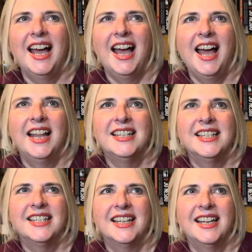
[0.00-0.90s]

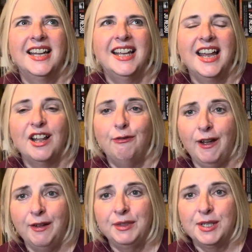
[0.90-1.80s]
And again, I
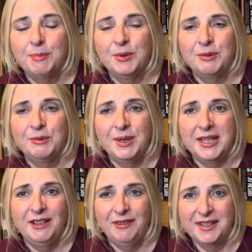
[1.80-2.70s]
found this book
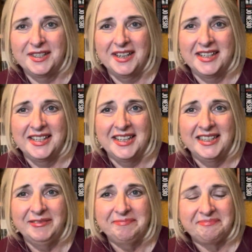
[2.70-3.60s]
really
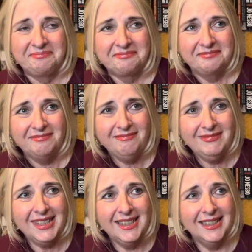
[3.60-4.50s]
fascinating.
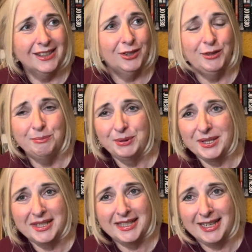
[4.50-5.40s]
I couldn't put
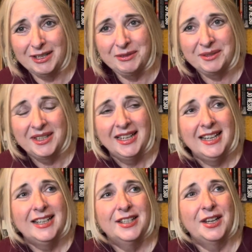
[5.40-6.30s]
it down.
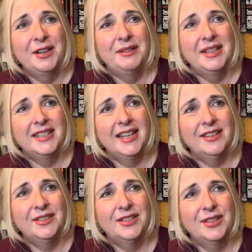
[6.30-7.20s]
So it
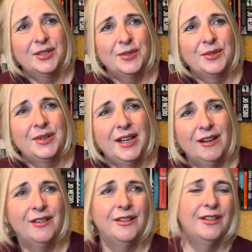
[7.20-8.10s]
tells the story
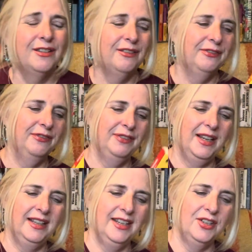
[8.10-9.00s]
of,
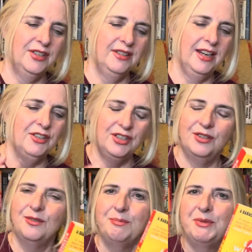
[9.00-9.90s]
I think, yes, she's
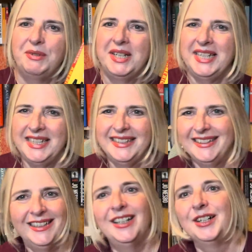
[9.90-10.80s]
called Marie.
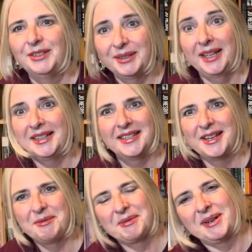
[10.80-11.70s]
Oh, get these
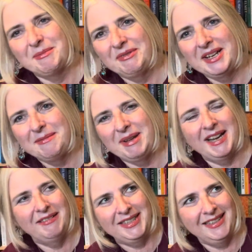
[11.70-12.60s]
names right. Marie,
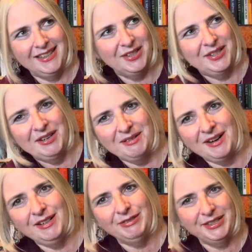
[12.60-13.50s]
Mary, I don't know,
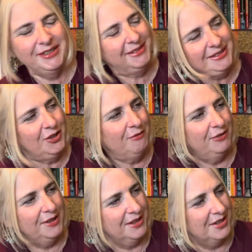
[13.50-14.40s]
Ivor, John
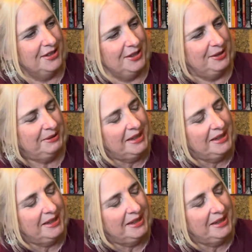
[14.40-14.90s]
Ferguson, who.